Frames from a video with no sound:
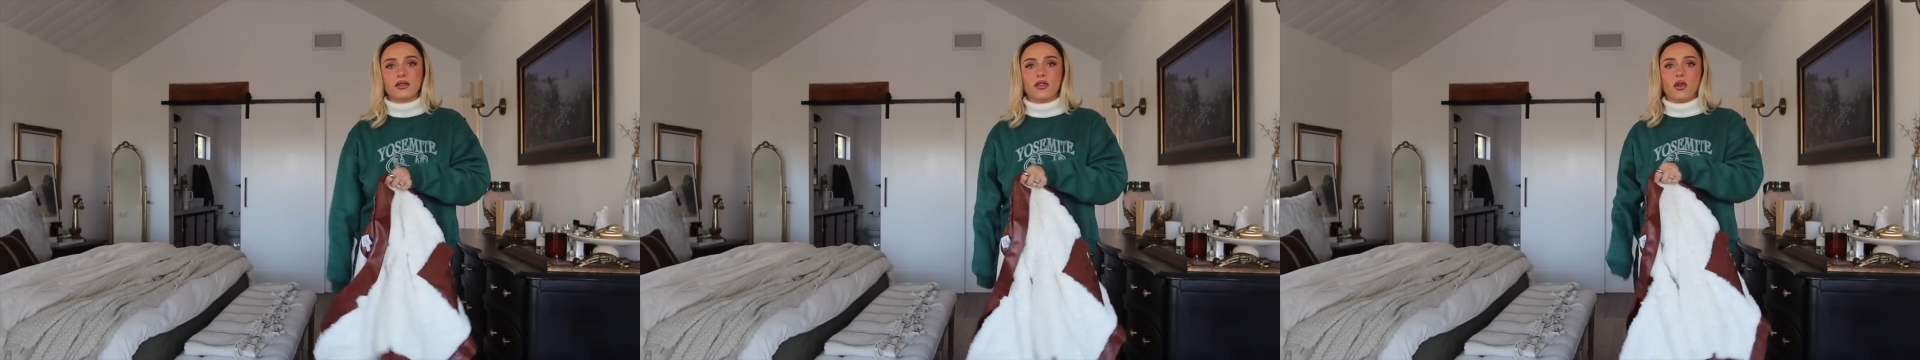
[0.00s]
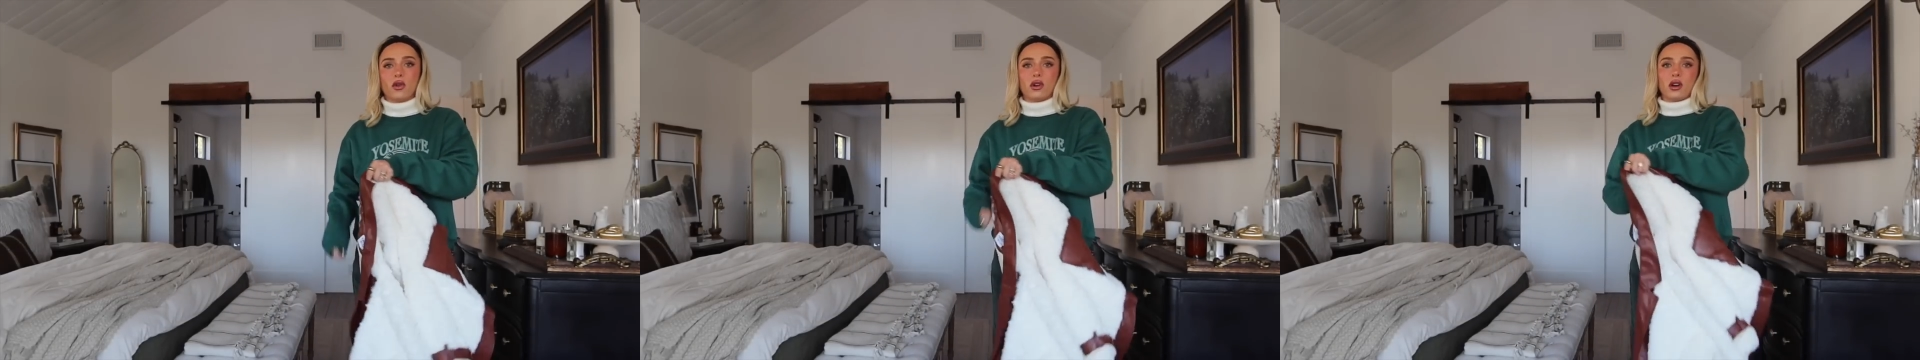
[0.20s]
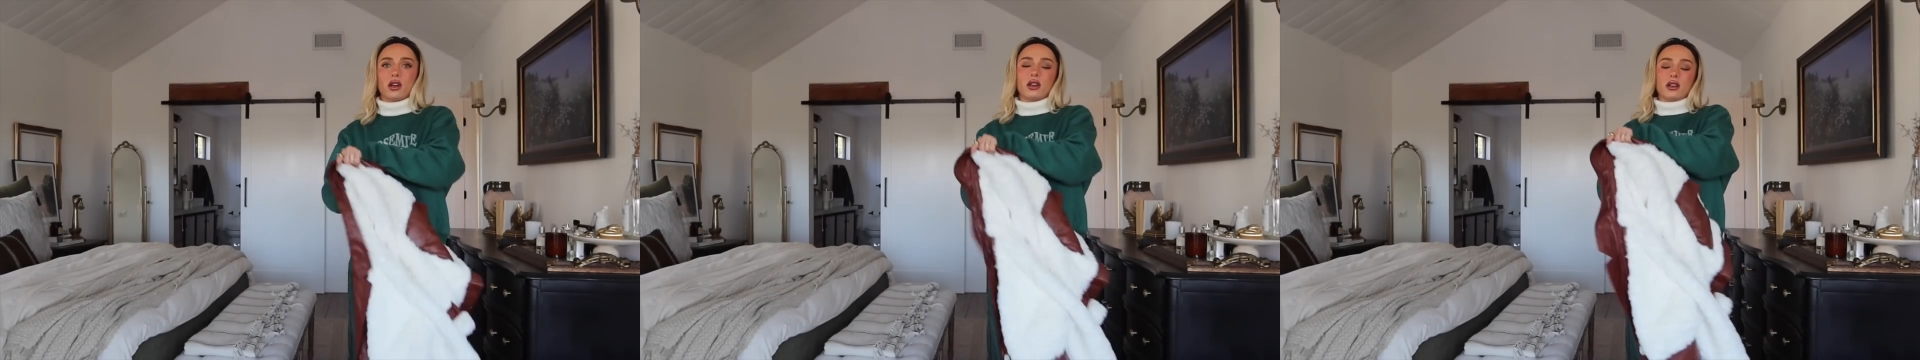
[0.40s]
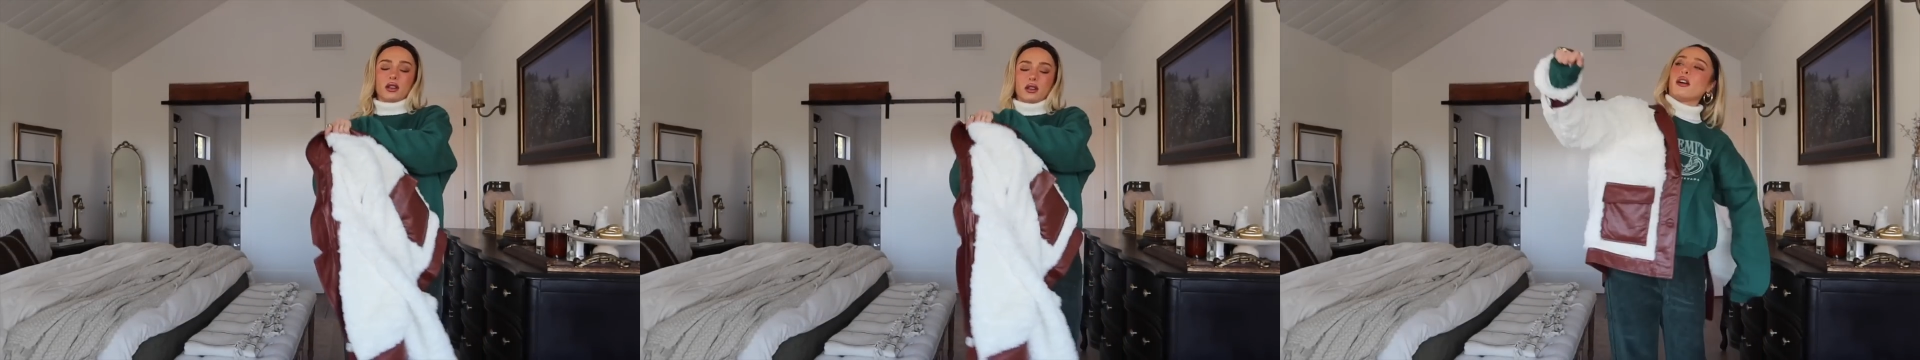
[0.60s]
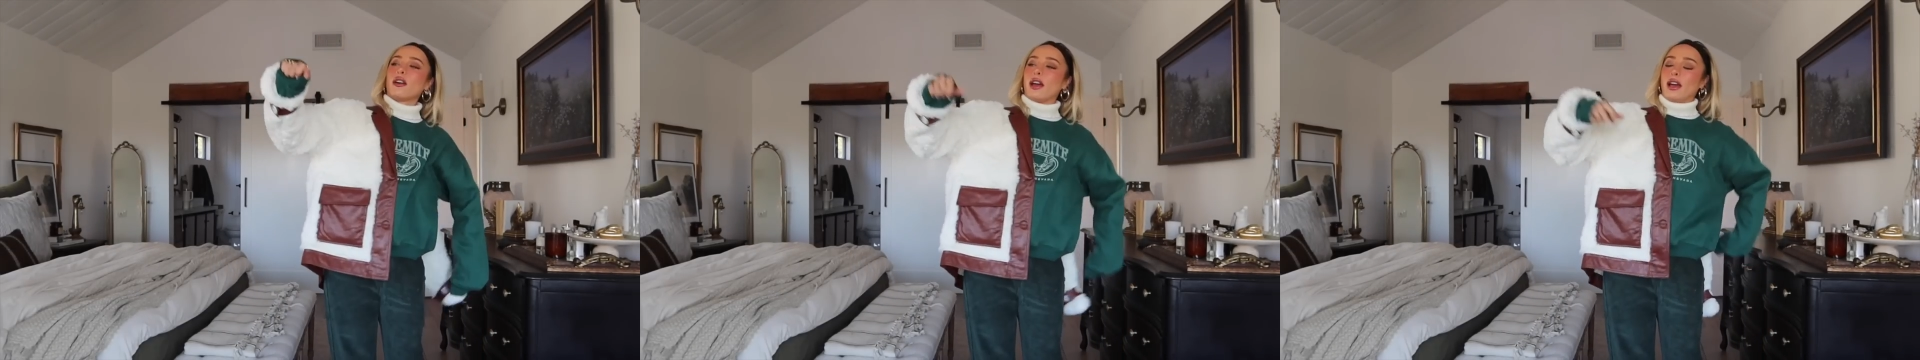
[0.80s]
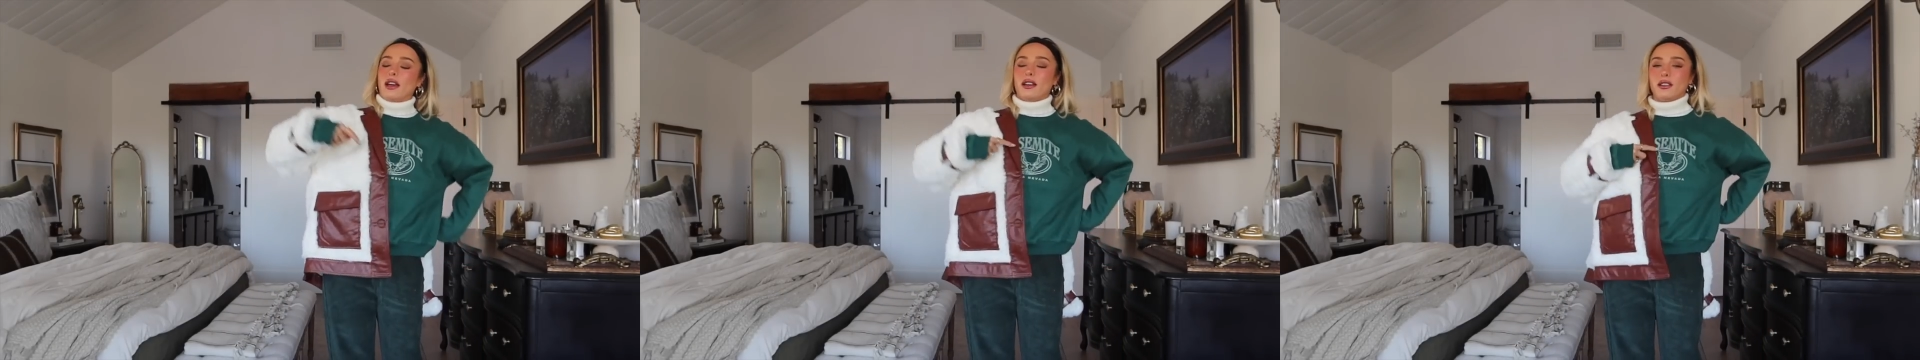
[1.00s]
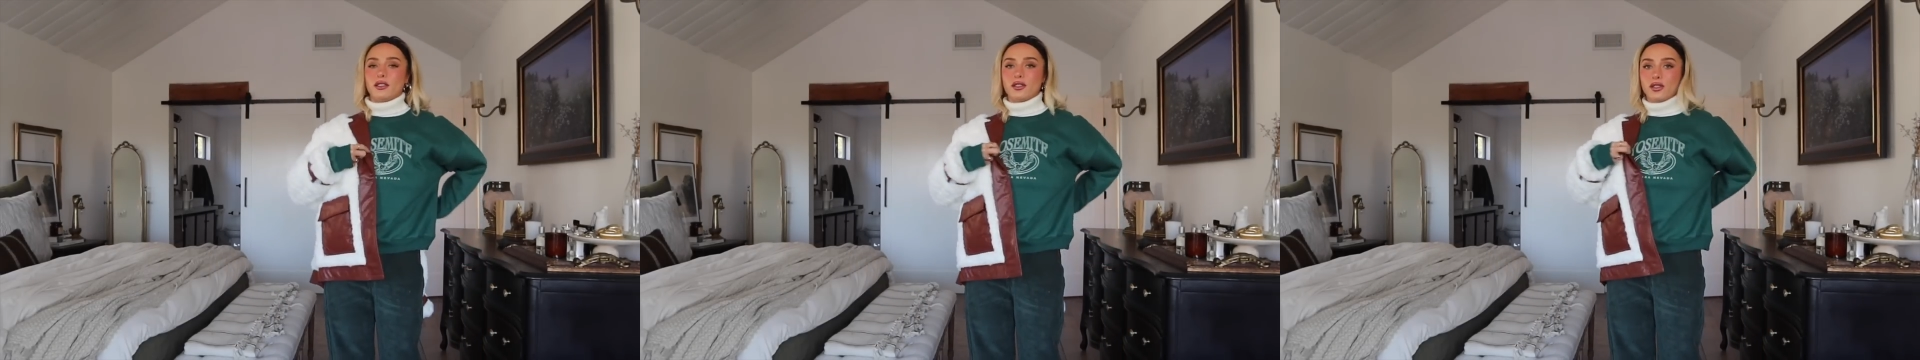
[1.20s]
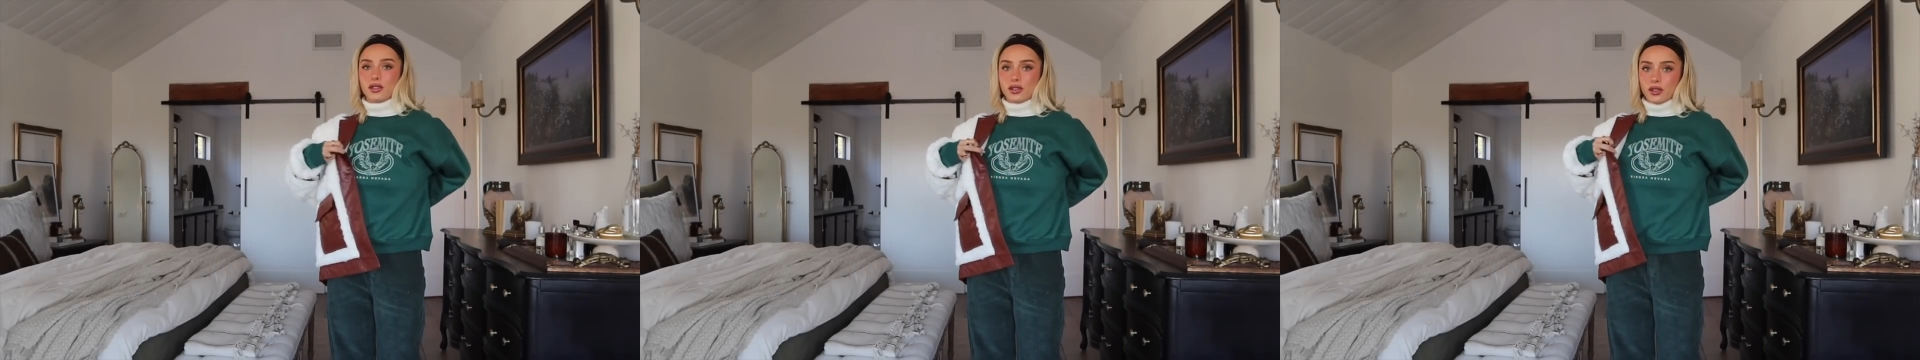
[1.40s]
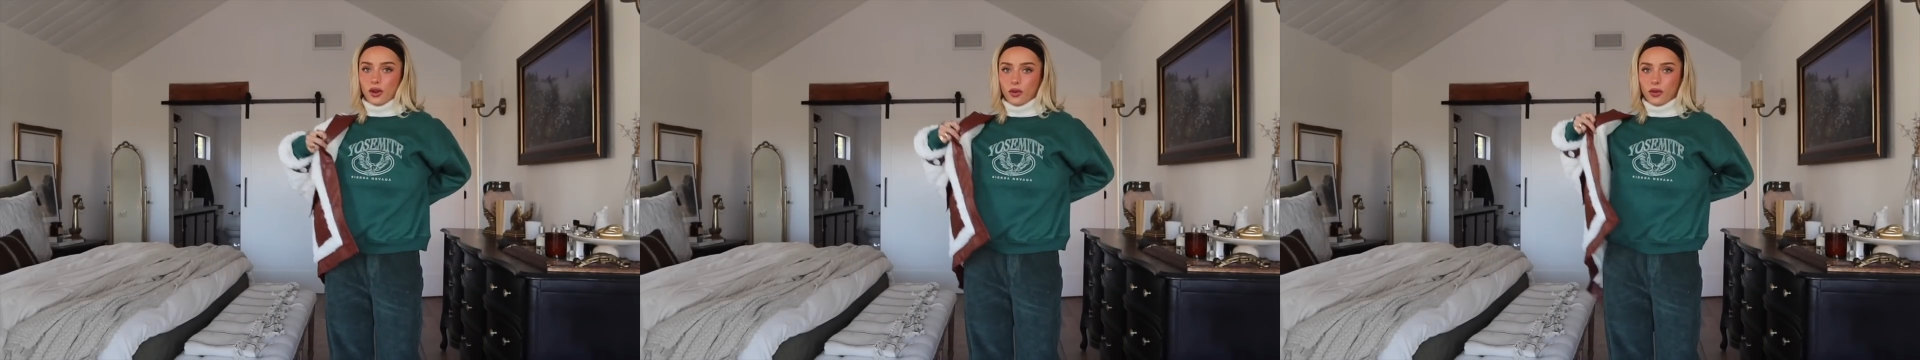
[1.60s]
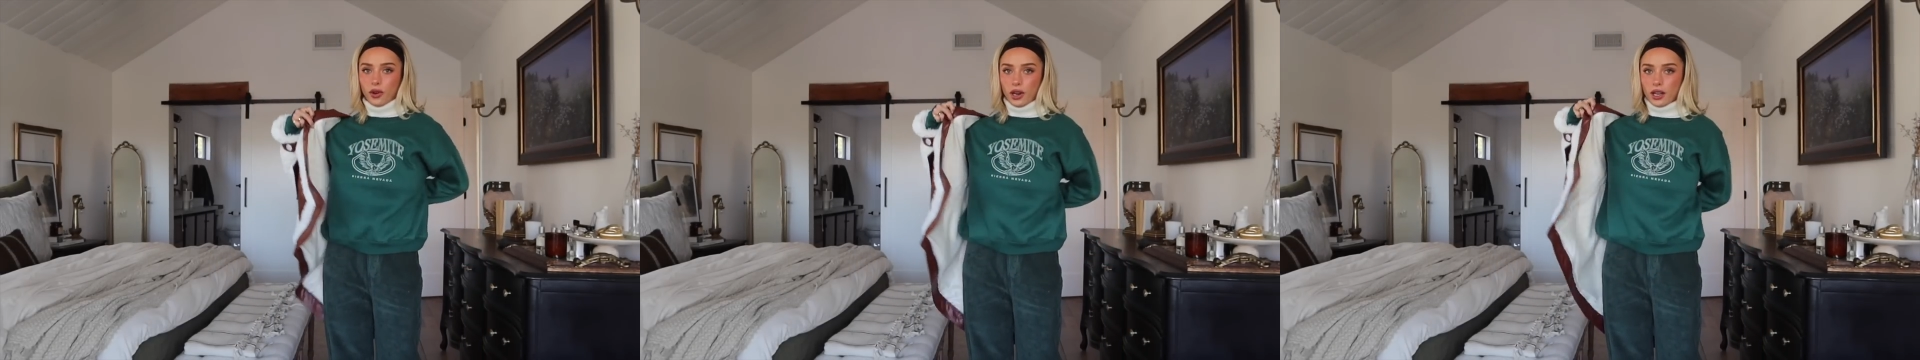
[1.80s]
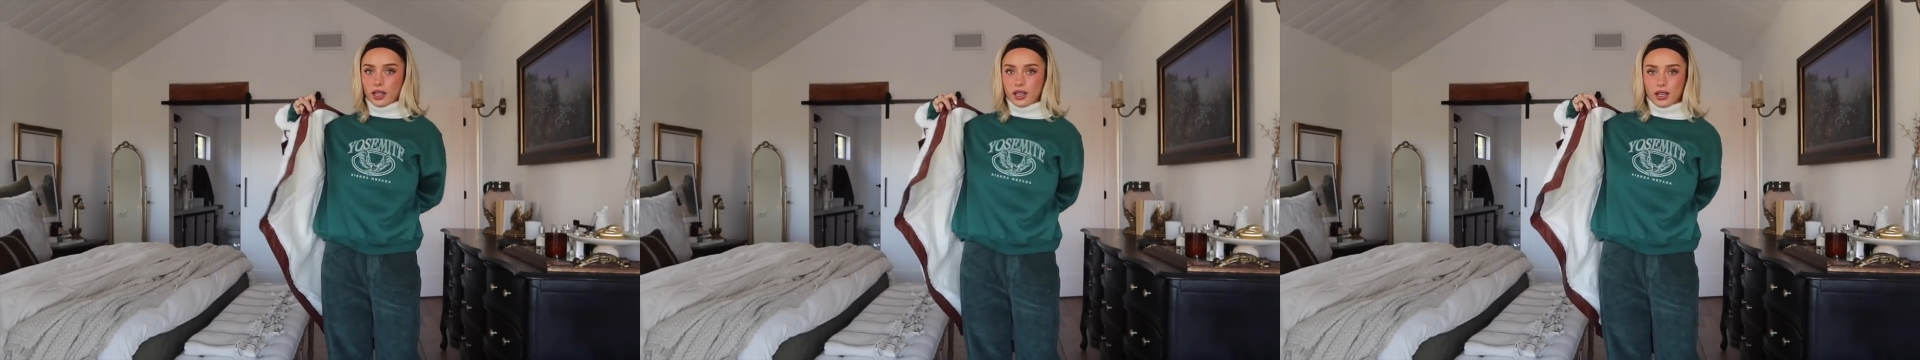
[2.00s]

four. Okay. So freaking